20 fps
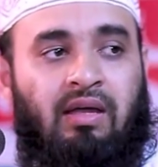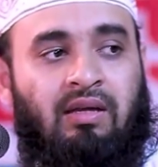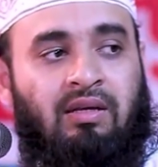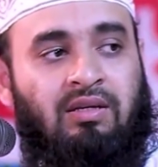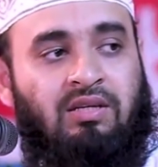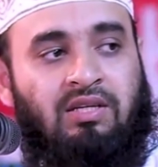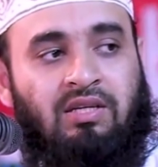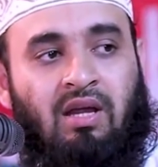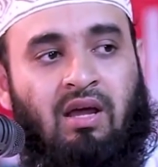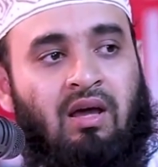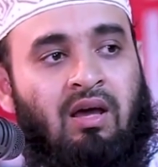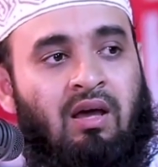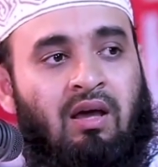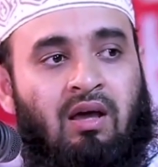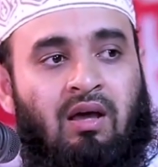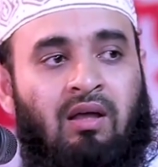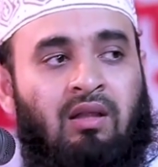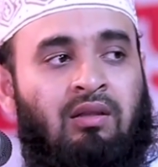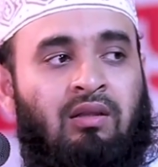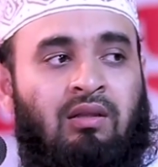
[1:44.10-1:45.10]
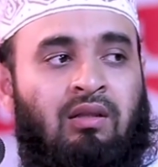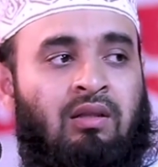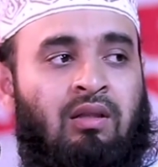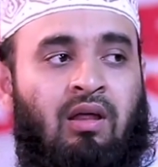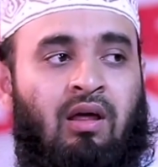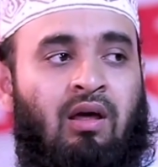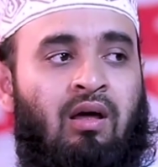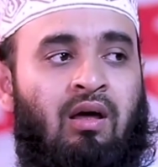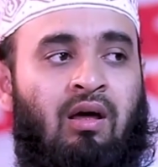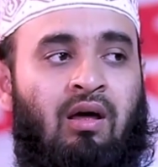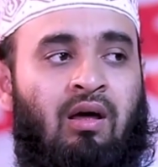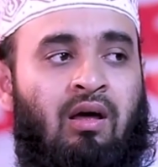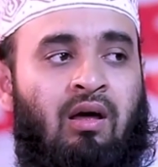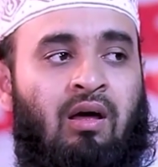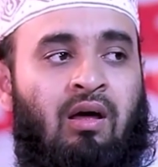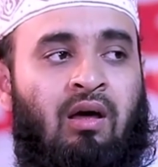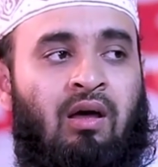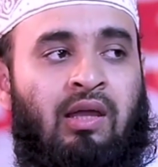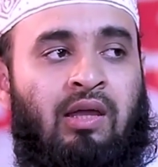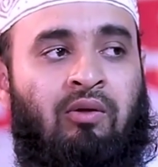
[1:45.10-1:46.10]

Insha Allah,